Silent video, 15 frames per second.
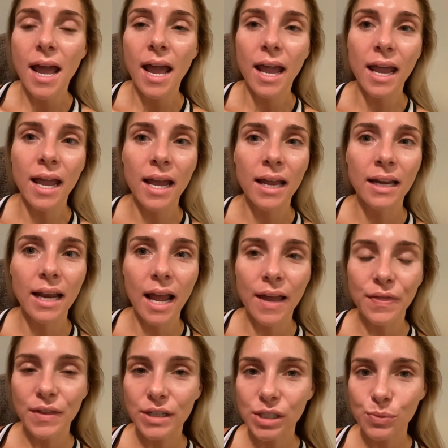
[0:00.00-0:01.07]
and at
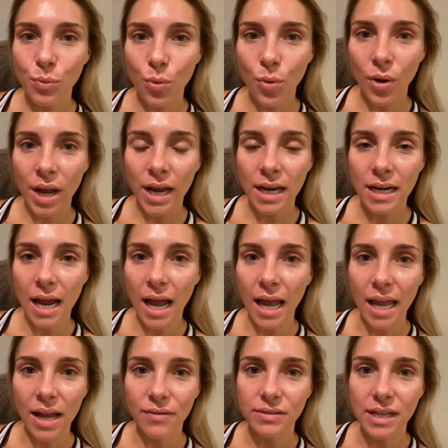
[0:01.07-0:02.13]
this point, I
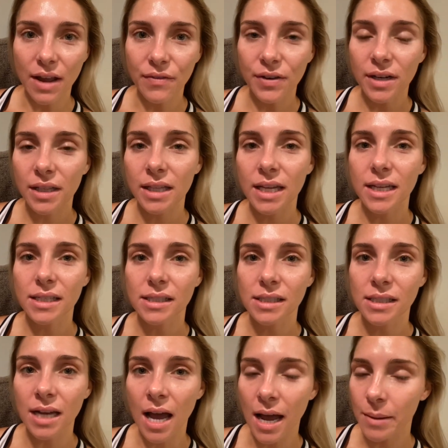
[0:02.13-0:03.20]
have definitely
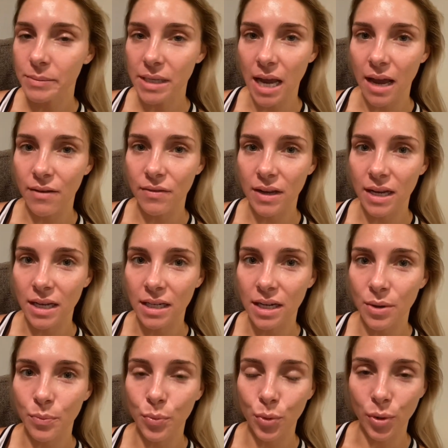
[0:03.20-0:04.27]
stopped having
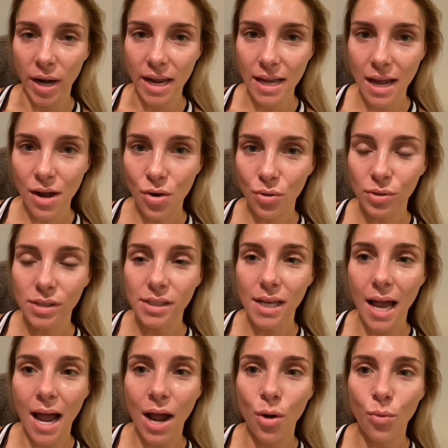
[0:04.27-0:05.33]
breakouts.
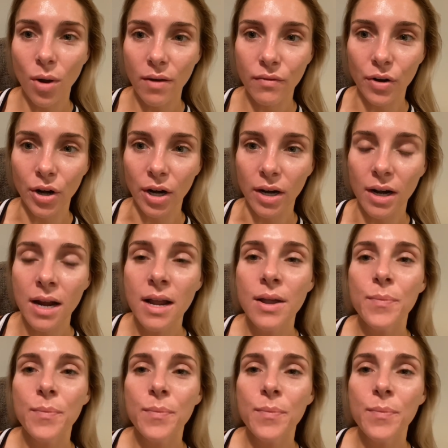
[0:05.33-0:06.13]
However,